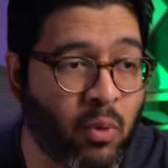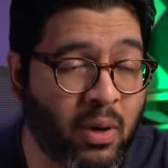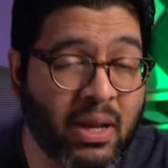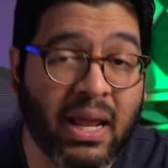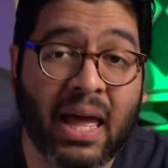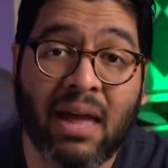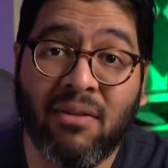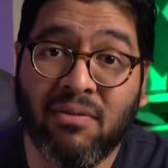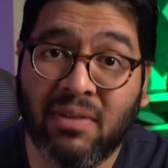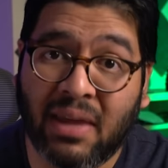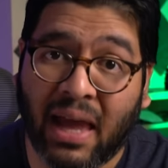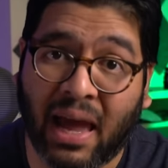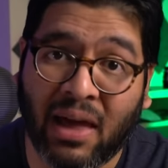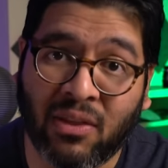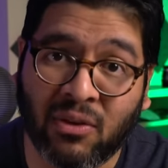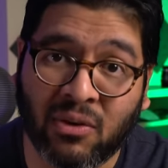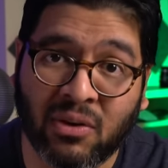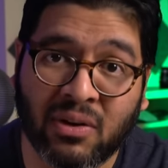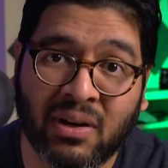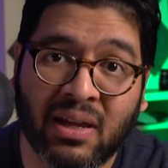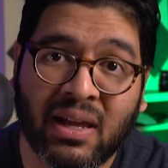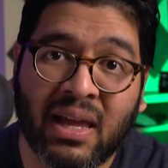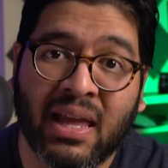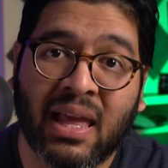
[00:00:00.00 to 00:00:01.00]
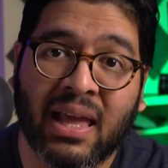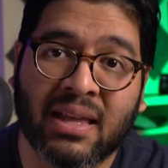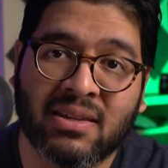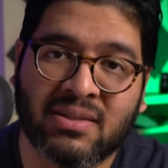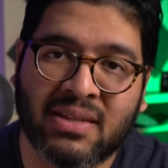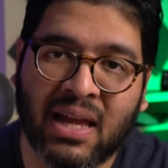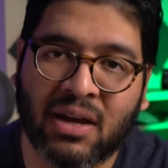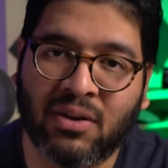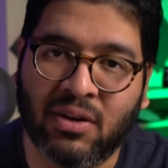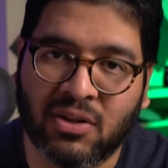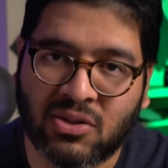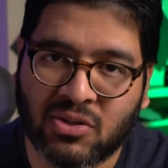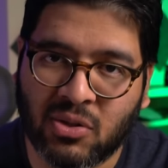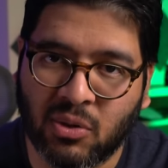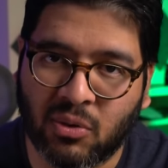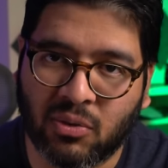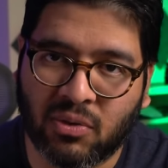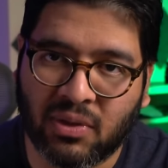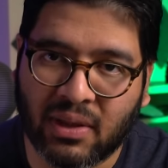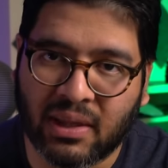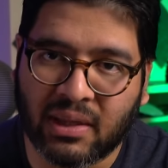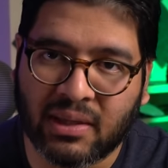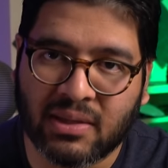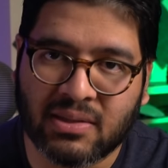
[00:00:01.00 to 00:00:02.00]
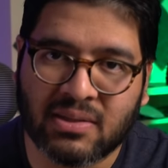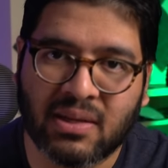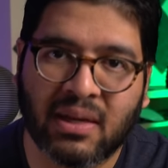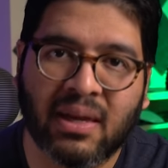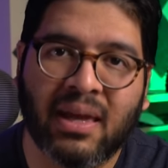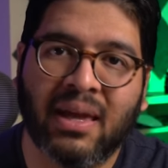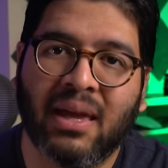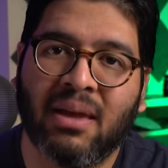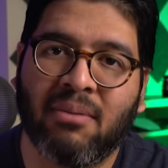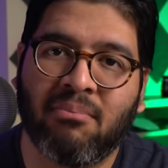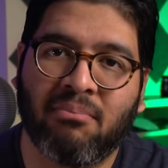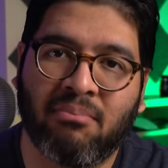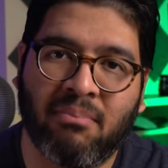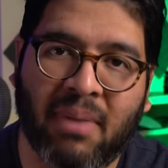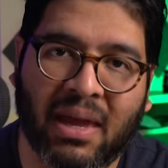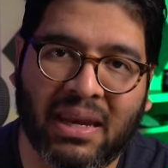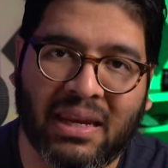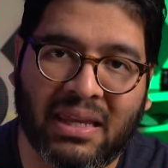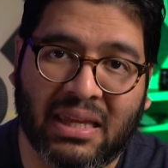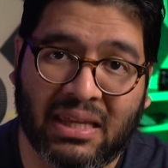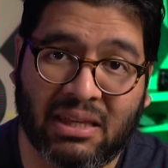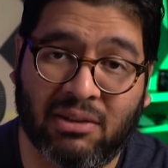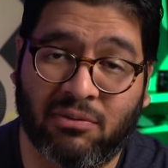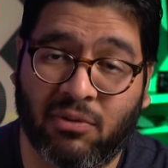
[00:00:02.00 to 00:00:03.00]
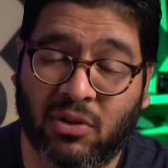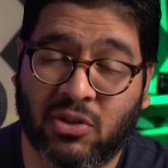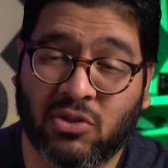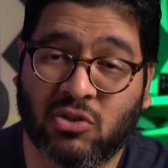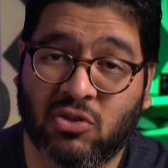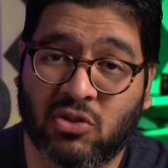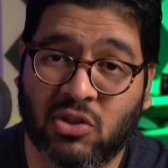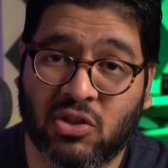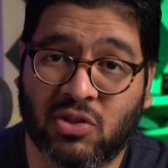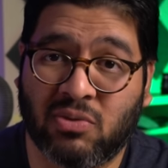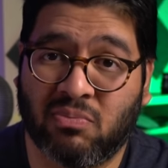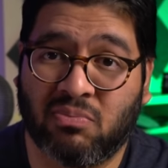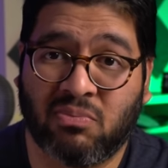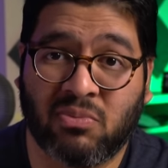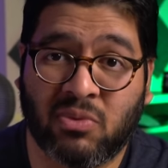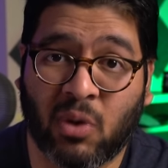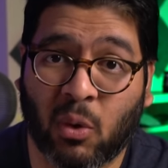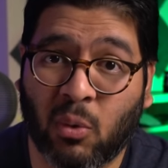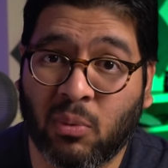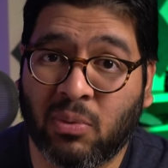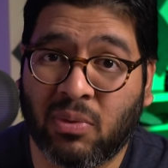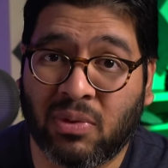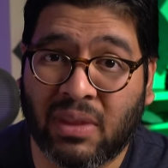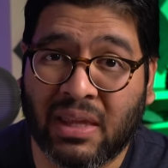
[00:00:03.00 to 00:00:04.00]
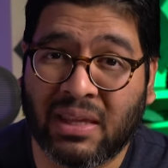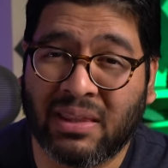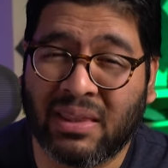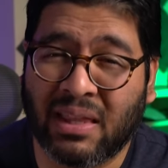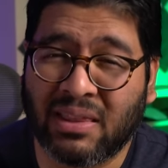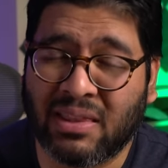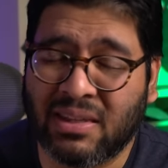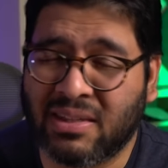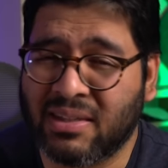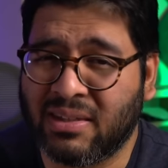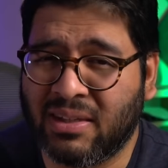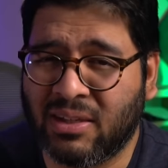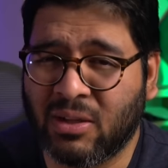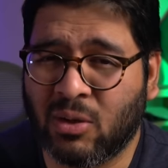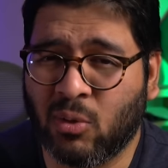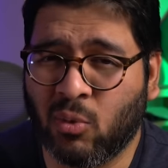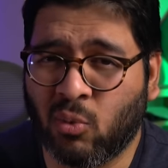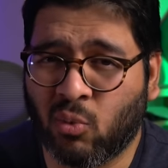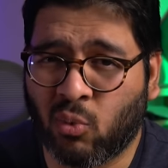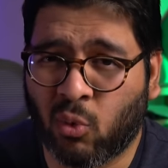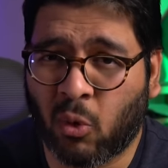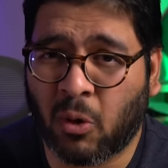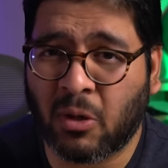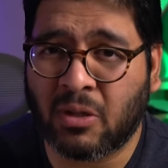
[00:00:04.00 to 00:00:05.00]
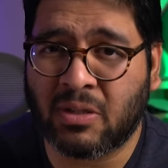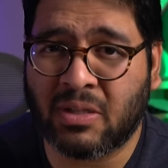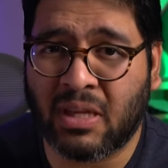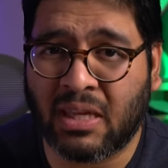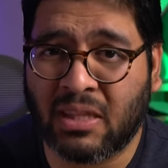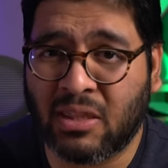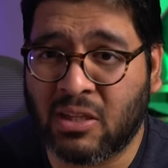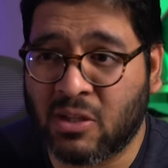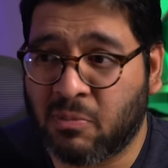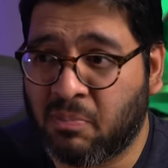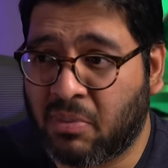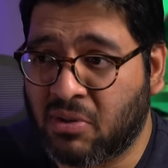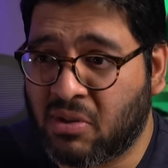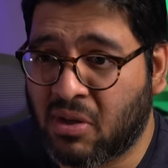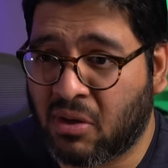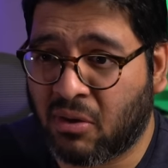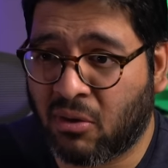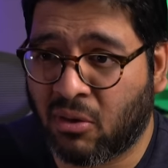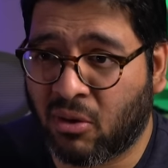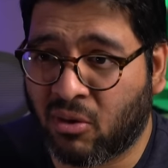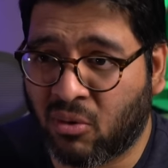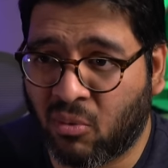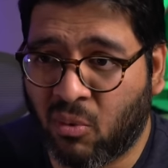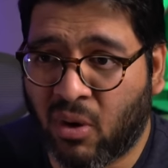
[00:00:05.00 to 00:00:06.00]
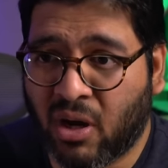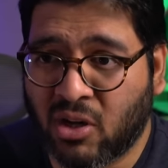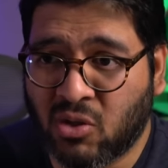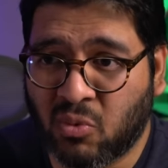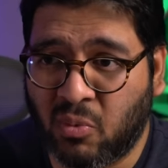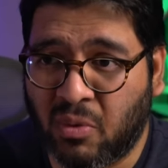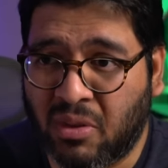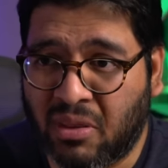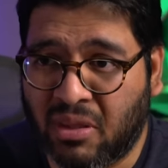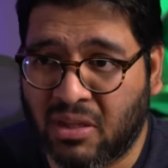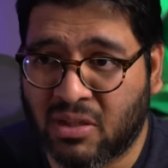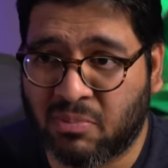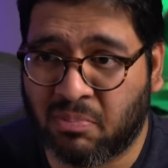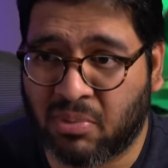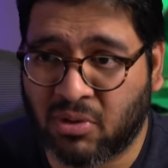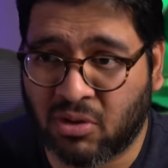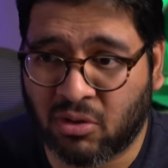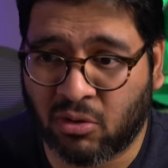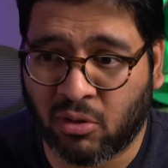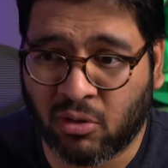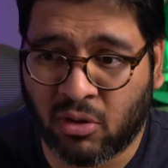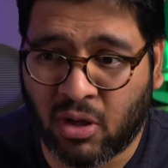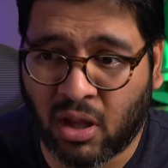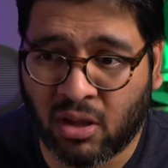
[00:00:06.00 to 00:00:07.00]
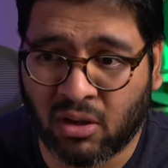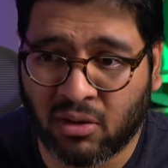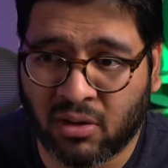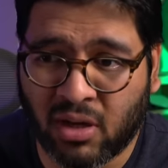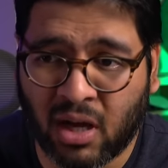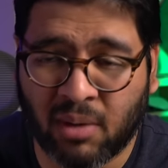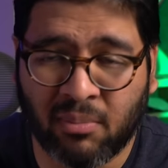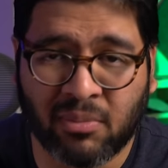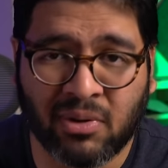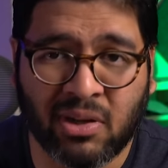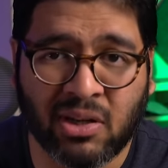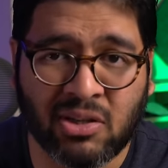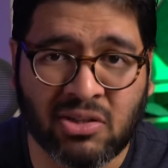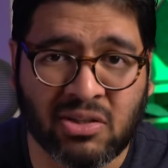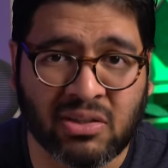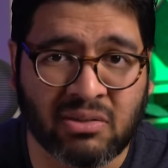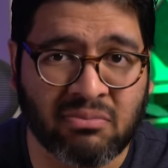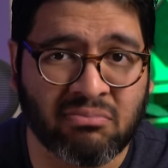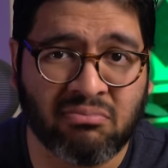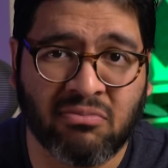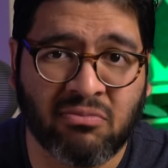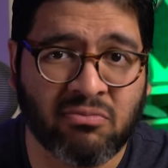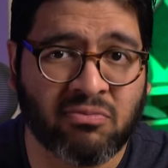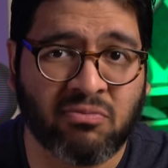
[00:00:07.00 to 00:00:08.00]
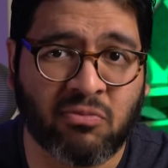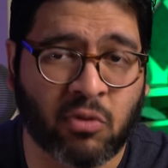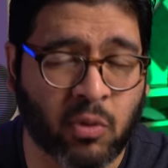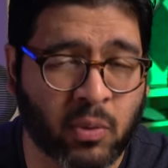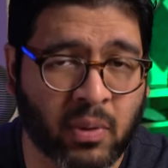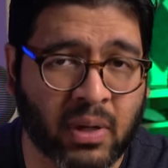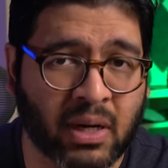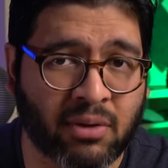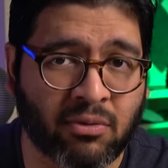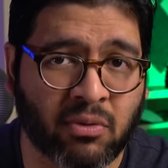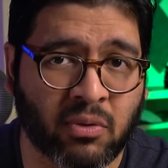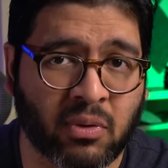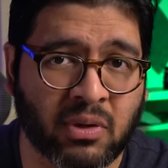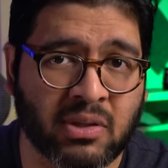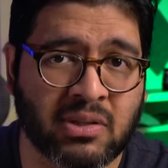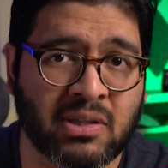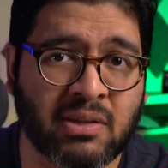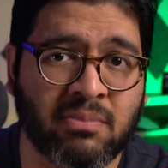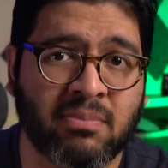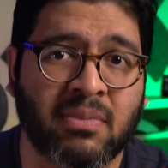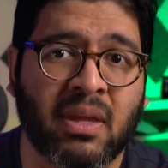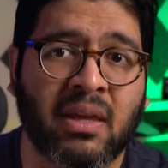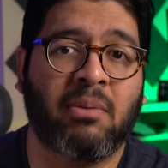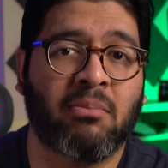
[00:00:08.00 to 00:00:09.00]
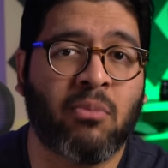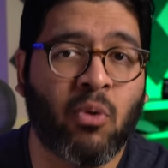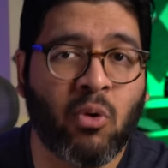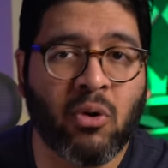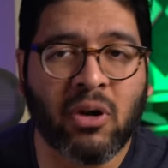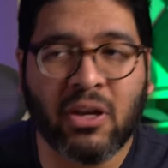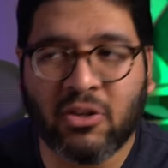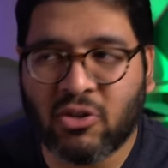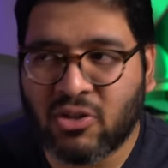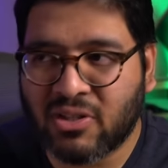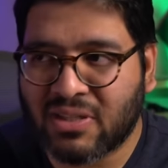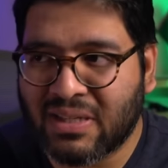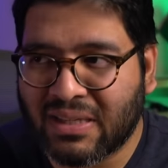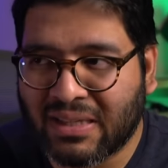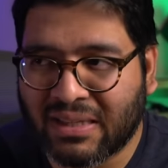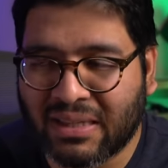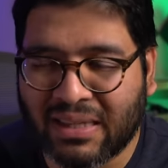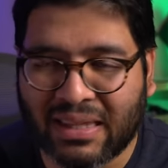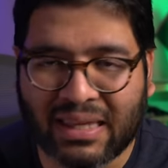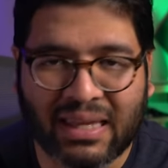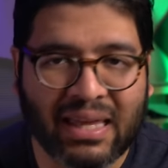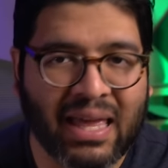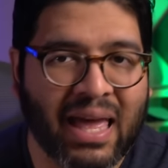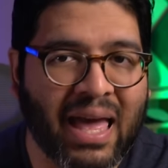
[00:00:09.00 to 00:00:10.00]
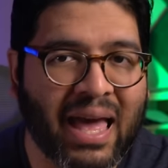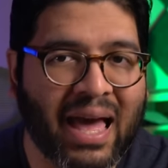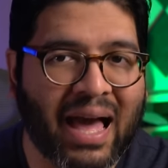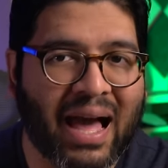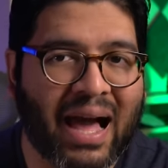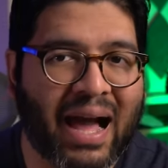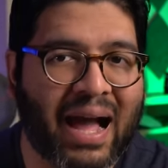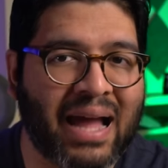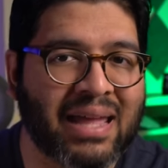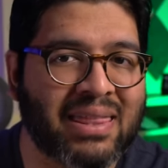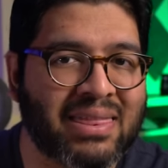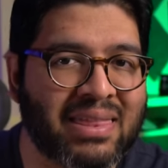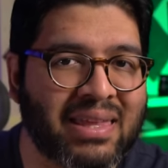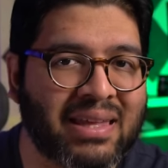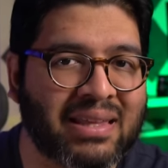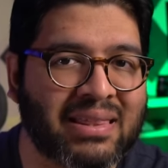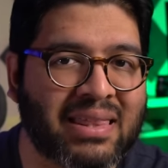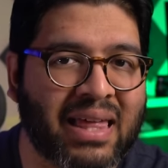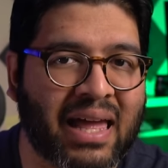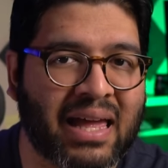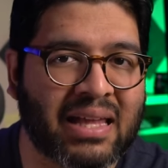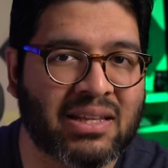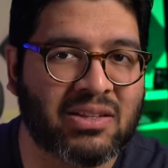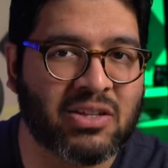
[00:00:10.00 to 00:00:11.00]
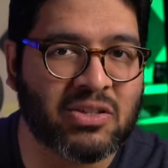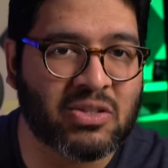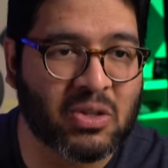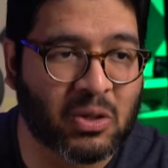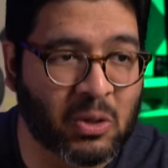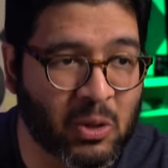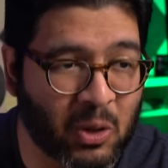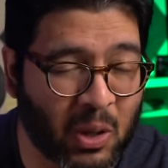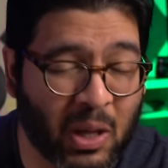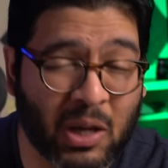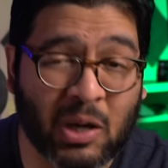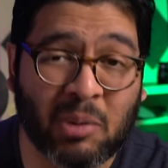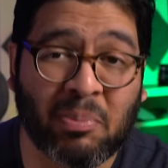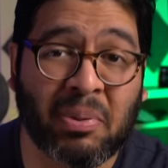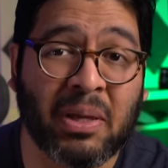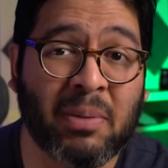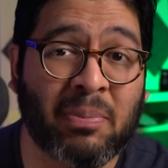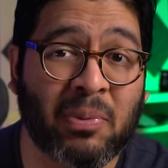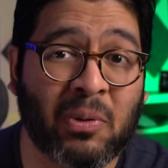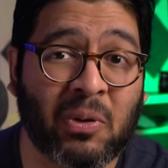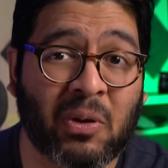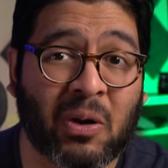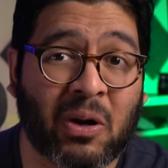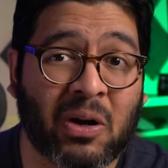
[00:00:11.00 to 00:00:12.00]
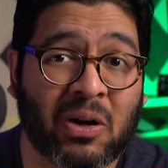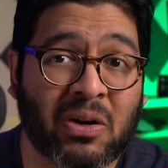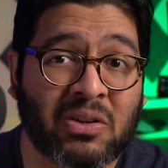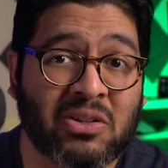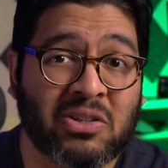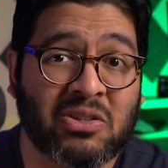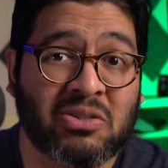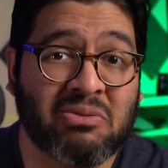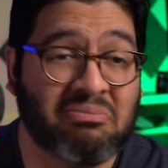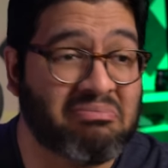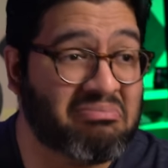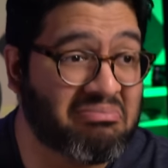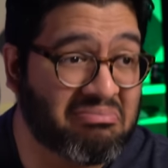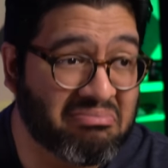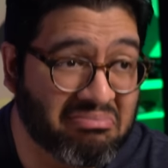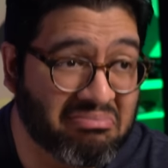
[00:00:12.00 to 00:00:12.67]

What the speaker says: what I've gathered, it's down to two things. Many of us just don't think that this gilt works in this particular watch with this particular color combination for whatever reason. But more interestingly, I think that just a lot of people are just